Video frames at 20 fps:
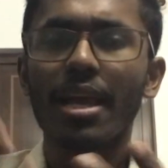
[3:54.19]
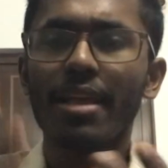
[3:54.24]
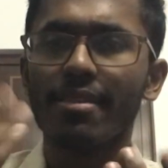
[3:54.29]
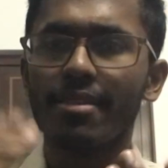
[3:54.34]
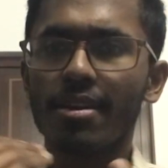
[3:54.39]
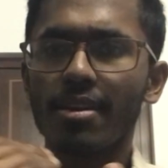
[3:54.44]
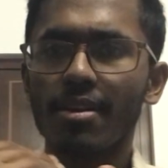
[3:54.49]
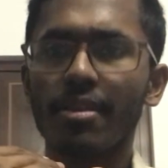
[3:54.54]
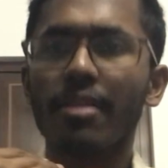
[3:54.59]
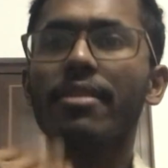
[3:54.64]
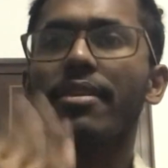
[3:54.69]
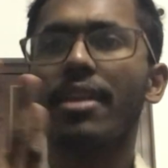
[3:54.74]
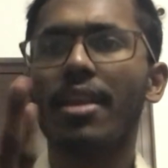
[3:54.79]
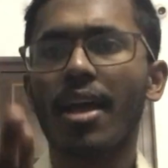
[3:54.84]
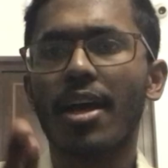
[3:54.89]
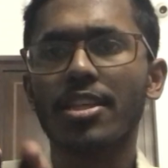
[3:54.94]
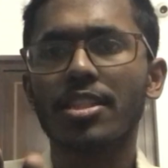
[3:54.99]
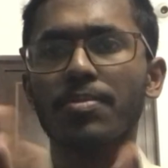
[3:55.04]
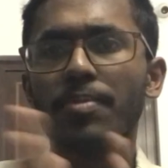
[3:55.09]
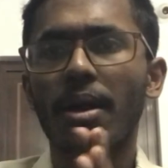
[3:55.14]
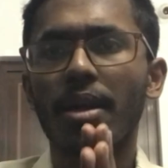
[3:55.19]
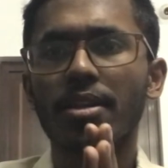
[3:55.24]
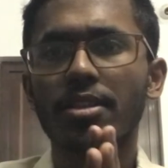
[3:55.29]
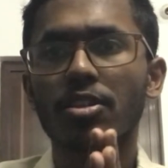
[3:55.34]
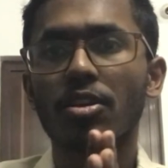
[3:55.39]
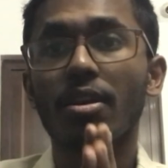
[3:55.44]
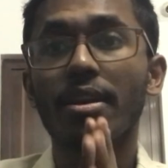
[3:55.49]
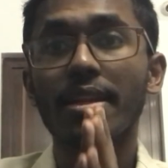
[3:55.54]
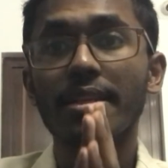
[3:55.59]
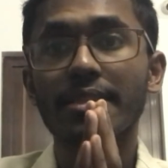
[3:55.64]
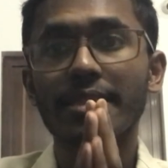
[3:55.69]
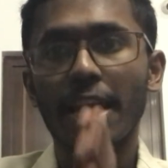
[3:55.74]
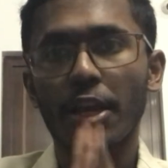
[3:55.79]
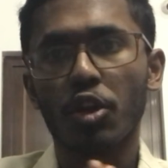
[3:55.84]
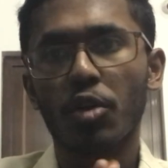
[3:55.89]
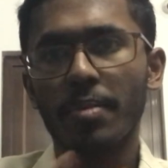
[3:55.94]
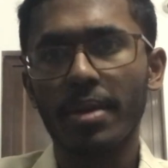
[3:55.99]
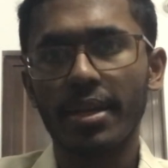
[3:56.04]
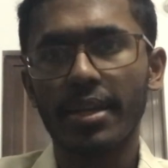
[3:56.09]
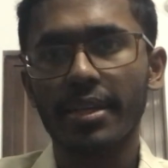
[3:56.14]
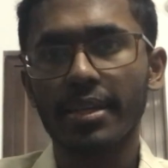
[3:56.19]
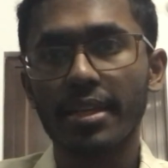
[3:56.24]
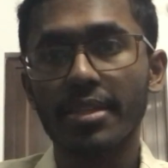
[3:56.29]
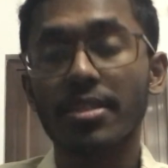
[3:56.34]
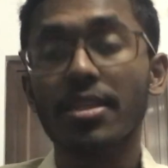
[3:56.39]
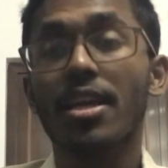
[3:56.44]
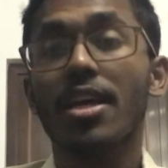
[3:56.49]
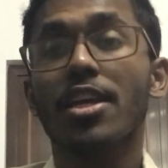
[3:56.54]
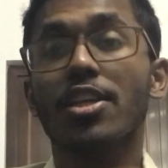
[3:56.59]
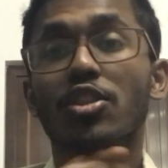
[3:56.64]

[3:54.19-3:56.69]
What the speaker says: and then the last part is called as psychometric test.